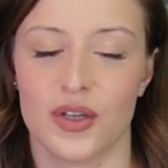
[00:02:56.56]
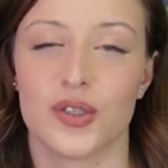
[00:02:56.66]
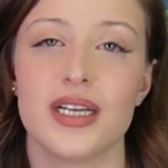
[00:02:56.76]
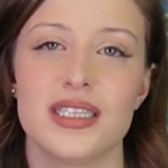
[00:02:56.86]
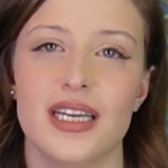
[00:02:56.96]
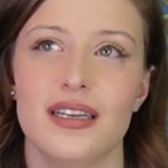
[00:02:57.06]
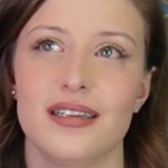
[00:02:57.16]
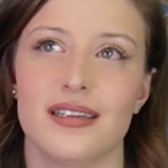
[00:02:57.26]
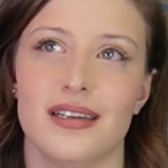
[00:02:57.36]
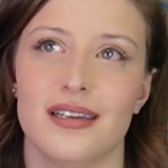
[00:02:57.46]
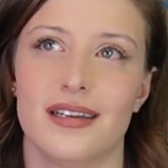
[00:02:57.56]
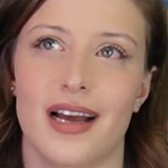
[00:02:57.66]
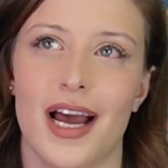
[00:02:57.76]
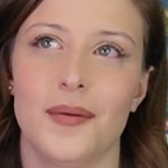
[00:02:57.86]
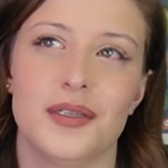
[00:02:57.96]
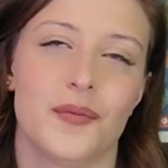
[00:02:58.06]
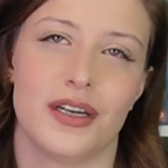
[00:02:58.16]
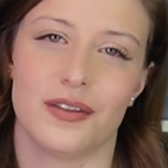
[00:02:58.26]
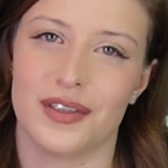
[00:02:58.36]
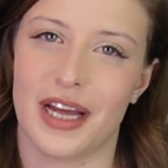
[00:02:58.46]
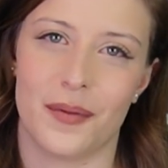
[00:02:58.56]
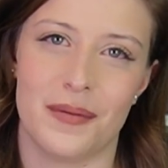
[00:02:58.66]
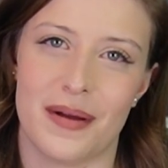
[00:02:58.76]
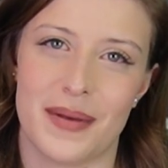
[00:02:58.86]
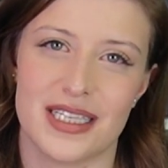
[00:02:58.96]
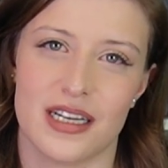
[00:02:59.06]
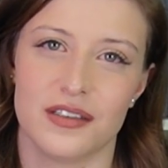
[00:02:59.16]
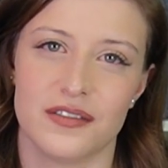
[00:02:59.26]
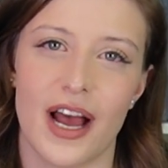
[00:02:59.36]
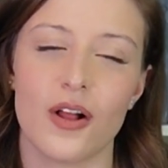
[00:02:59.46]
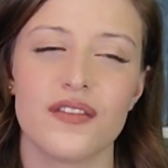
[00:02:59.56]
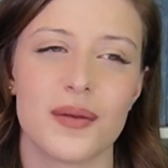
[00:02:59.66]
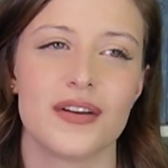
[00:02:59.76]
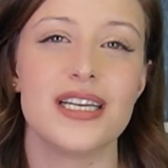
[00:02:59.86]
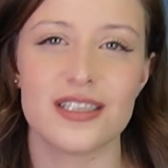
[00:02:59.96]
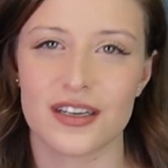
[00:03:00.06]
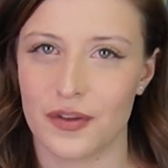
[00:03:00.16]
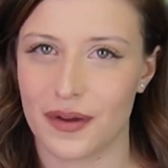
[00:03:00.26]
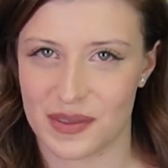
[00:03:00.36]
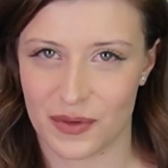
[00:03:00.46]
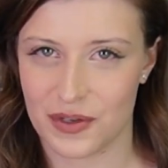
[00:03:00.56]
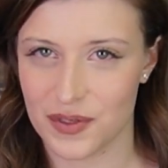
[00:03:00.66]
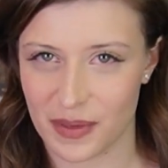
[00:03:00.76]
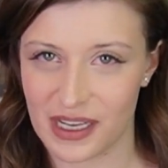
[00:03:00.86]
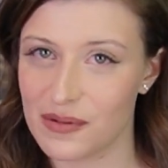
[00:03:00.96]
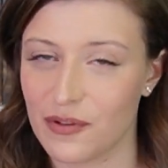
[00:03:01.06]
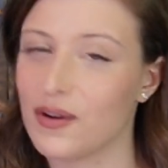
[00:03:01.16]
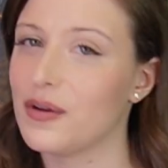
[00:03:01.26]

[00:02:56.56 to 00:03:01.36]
Granted, I wouldn't want to learn that one by myself. All of them are easier if you have someone who's played before